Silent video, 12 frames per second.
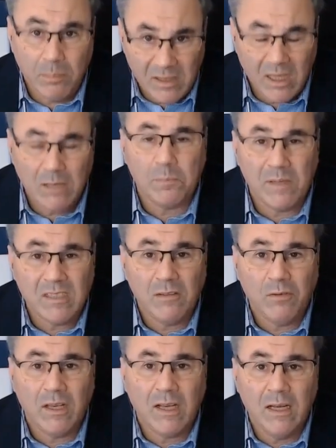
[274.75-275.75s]

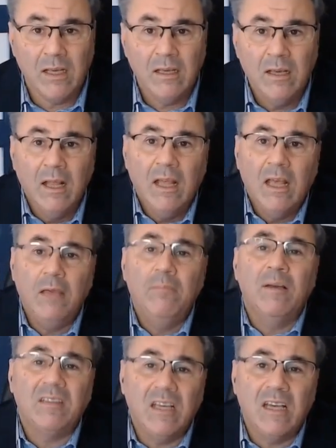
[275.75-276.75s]
specifically
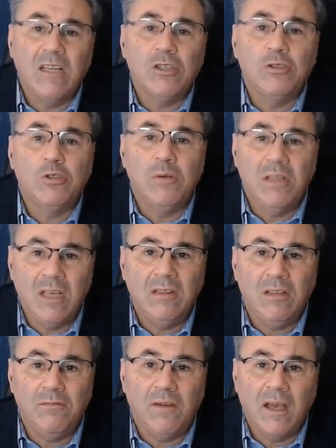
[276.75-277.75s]
investigation to
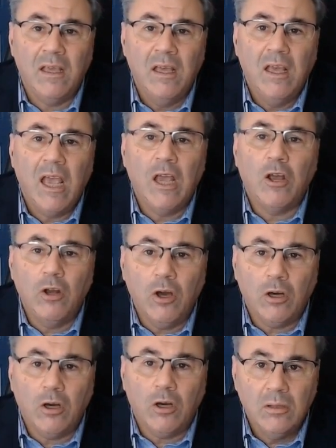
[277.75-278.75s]
identify a
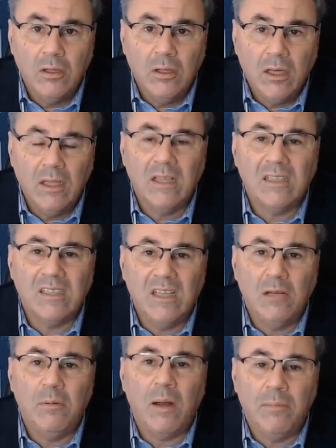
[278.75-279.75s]
clot in the
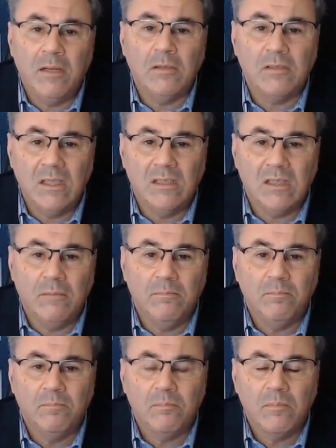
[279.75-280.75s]
cerebral venous system.
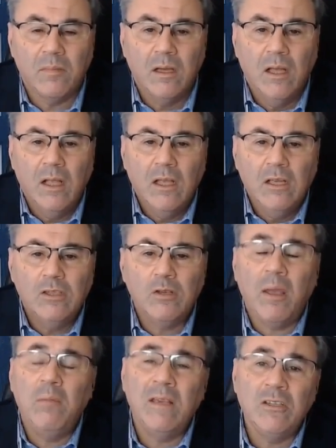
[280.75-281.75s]
So
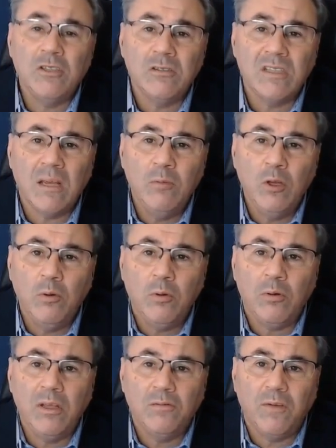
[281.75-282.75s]
I mentioned some new
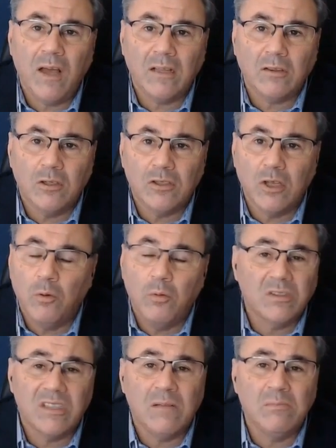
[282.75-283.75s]
risk factors, so
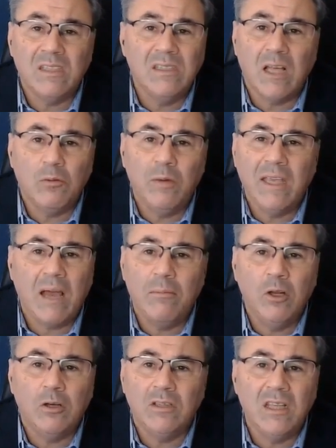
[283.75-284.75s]
something that we have
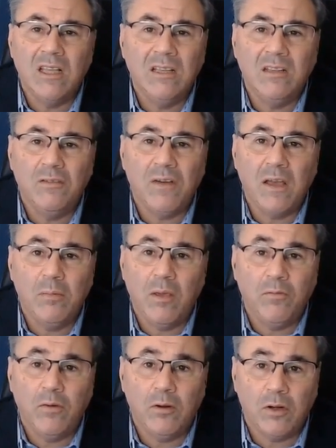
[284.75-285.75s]
not identified
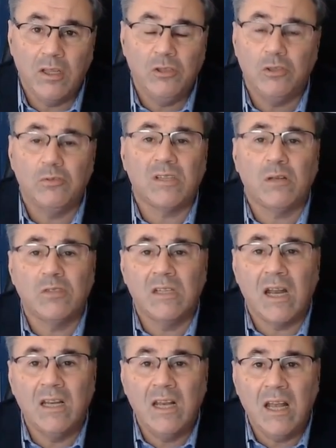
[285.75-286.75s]
before in
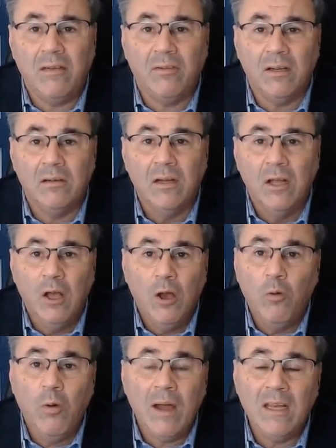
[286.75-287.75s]
2011.
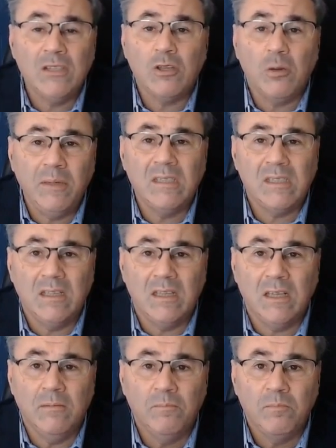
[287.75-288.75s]
One is
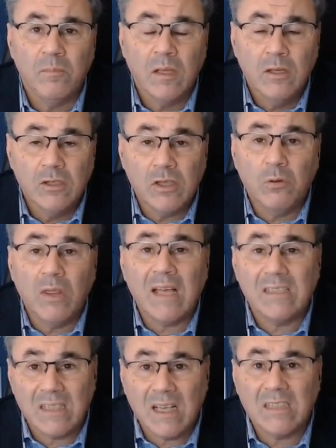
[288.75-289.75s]
obesity. So
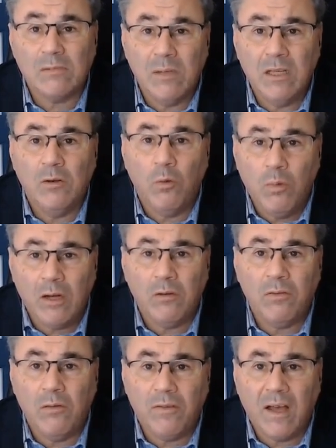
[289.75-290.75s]
that has been one of
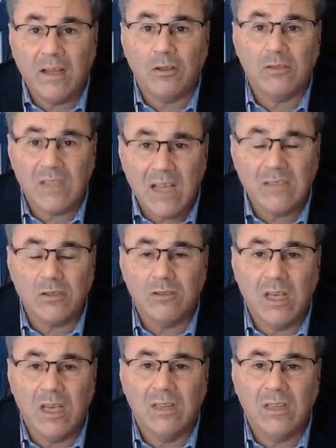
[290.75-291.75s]
the factors
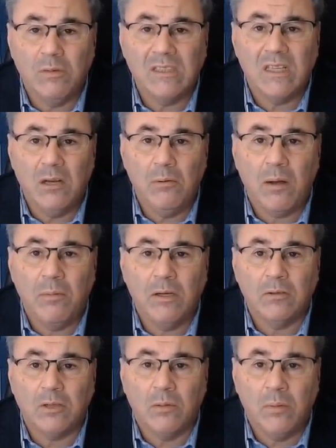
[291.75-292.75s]
associated with cerebral
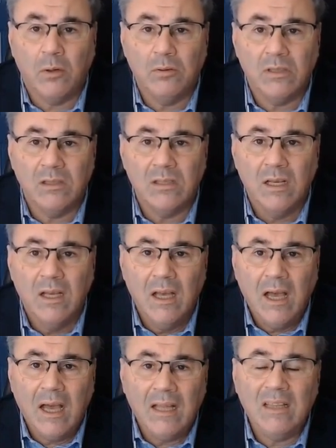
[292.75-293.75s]
venous thrombosis.
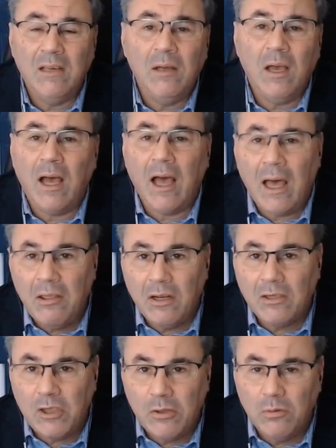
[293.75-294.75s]
And the other
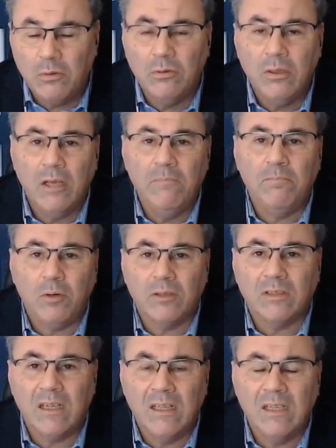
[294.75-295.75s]
two
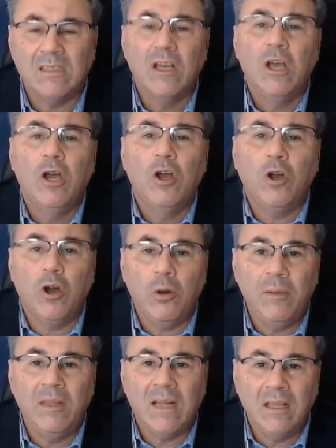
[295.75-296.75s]
important is
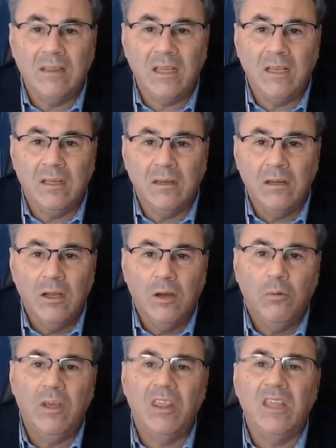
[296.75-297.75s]
COVID-19.
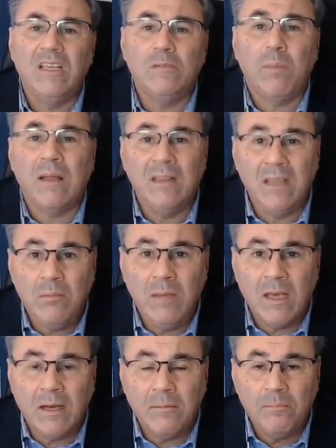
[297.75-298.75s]
With this
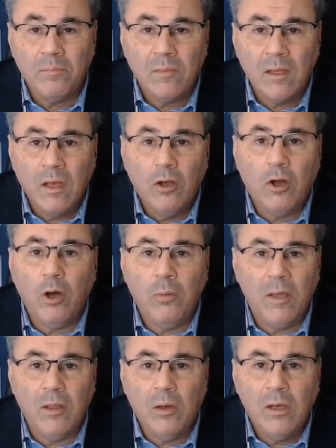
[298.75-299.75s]
pandemic,
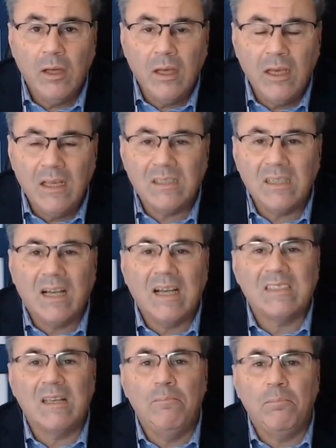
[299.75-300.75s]
COVID
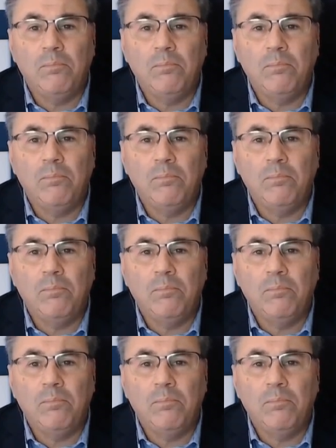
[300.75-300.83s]
has a